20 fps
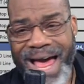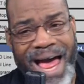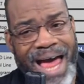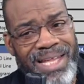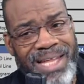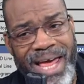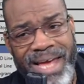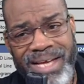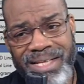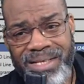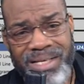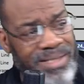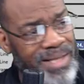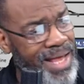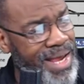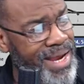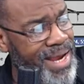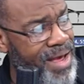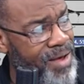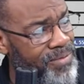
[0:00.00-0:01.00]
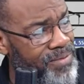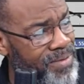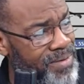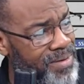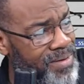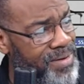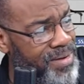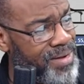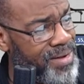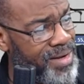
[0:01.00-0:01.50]
I like this layout.
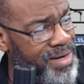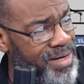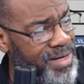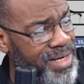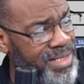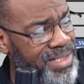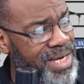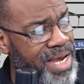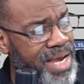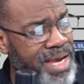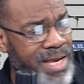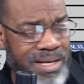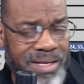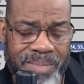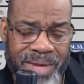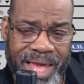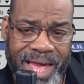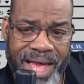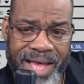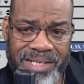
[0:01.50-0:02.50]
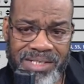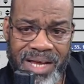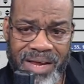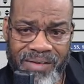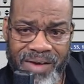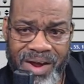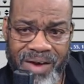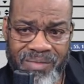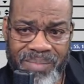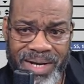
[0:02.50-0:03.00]
This, let me ask
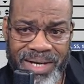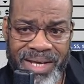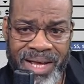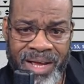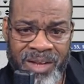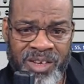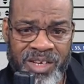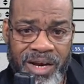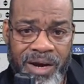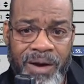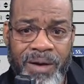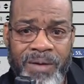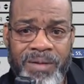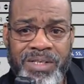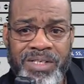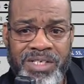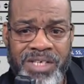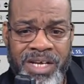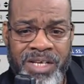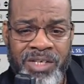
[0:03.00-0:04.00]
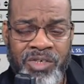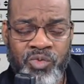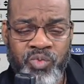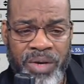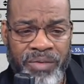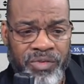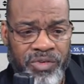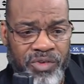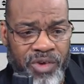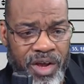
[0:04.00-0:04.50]
everybody out there since
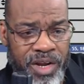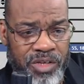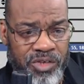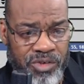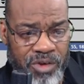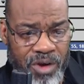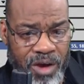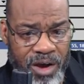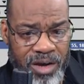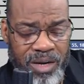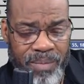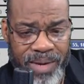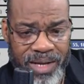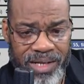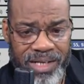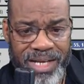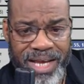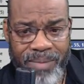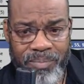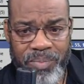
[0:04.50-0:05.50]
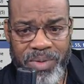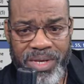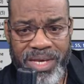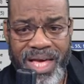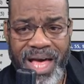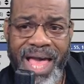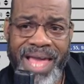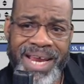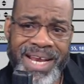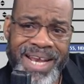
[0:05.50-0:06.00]
we've started talking about the
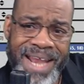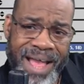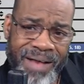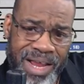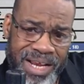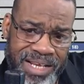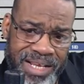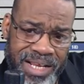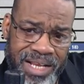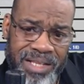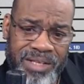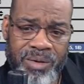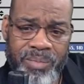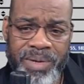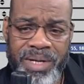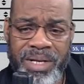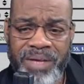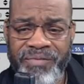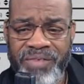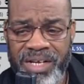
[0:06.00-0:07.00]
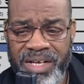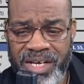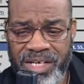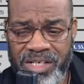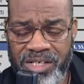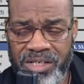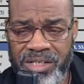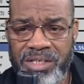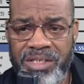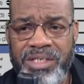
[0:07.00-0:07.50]
MPI, now I did a little bit of
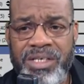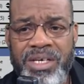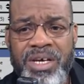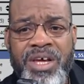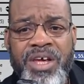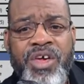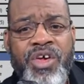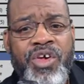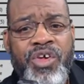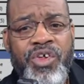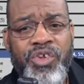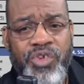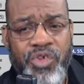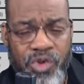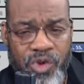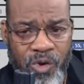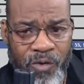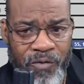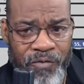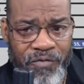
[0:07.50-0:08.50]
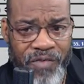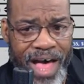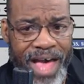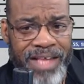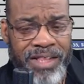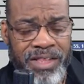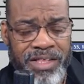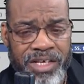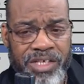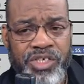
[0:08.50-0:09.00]
additions. Do you
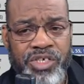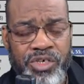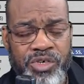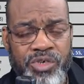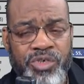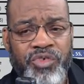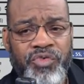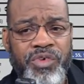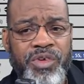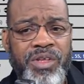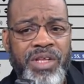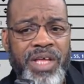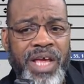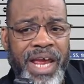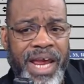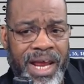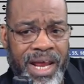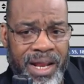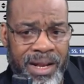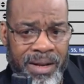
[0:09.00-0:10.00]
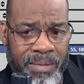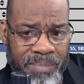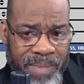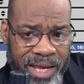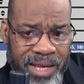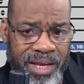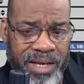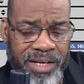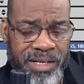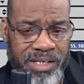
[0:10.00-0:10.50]
find this useful in
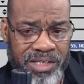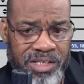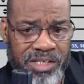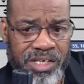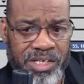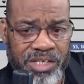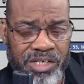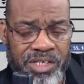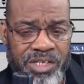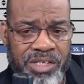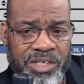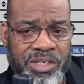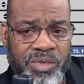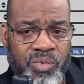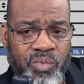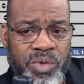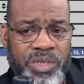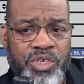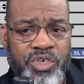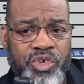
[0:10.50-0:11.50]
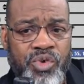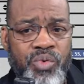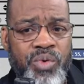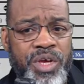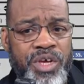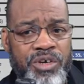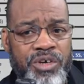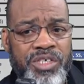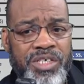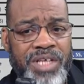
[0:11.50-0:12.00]
making decisions and what to do
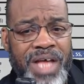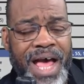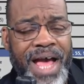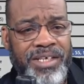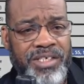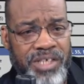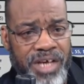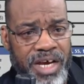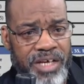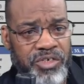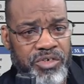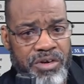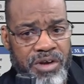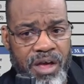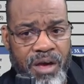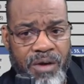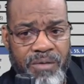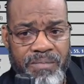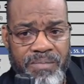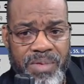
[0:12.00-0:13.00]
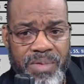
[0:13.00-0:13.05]
with your stocks? Yes or no?